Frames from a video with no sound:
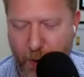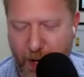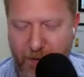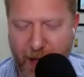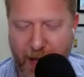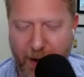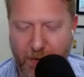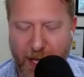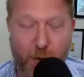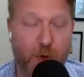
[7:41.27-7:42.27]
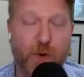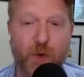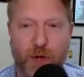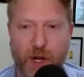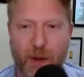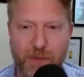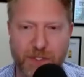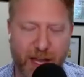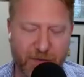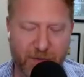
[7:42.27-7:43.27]
we have a like a recruiting
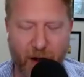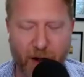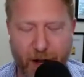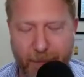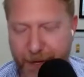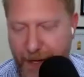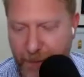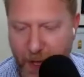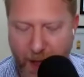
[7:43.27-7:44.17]
website for our company